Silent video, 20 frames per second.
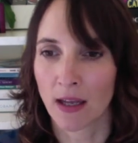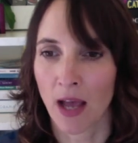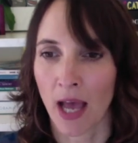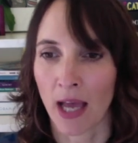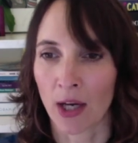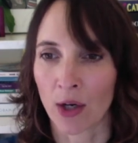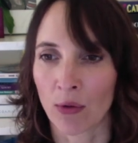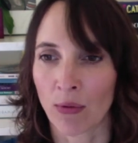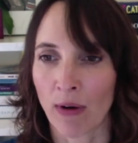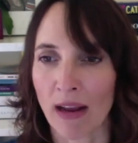
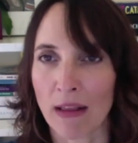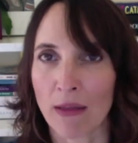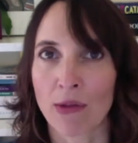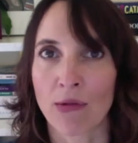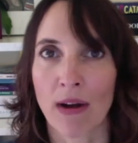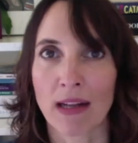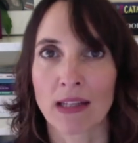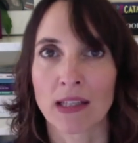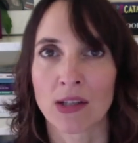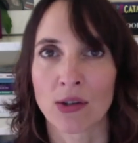and create
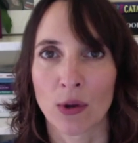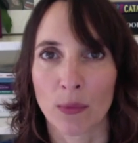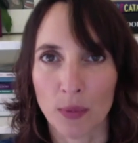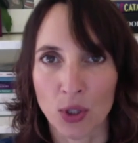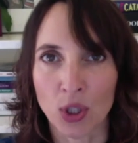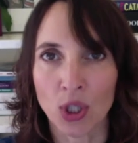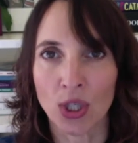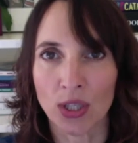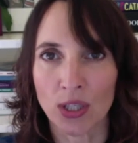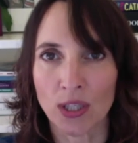threats and
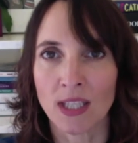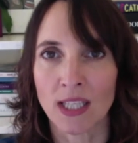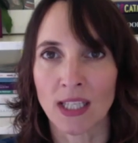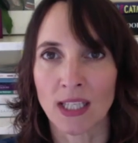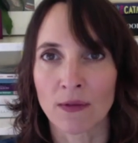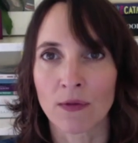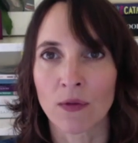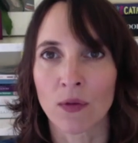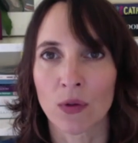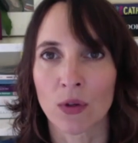
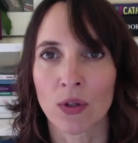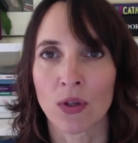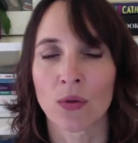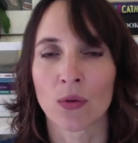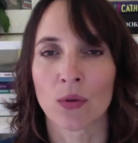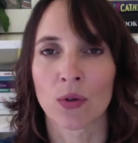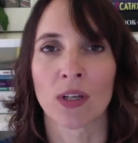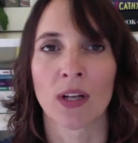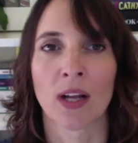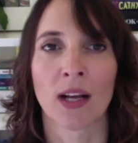opportunities for the
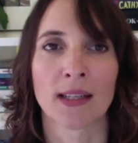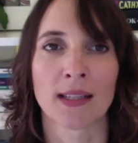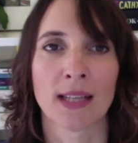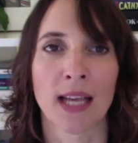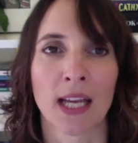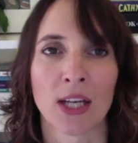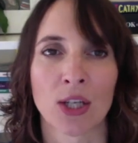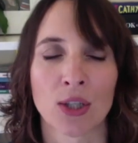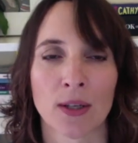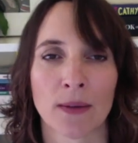
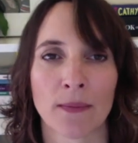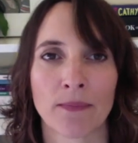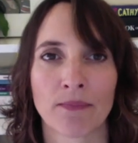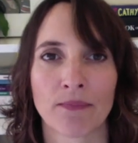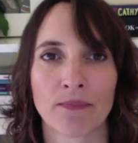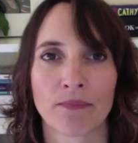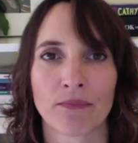organisation.